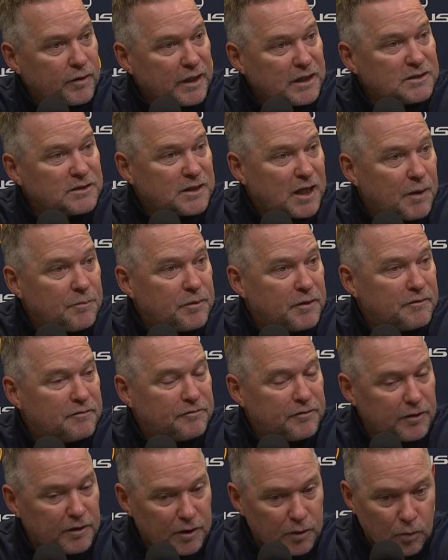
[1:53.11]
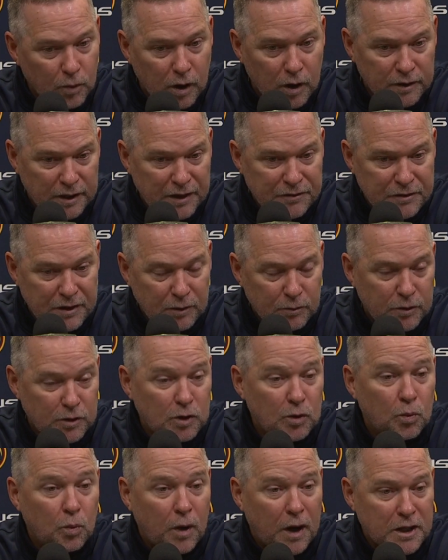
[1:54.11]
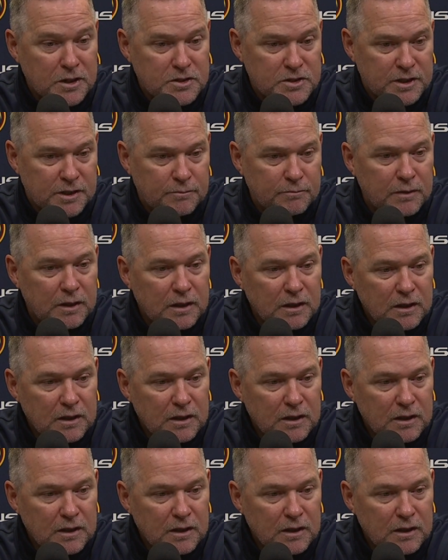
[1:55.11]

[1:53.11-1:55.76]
He has not been feeling well. And I think when you watch him,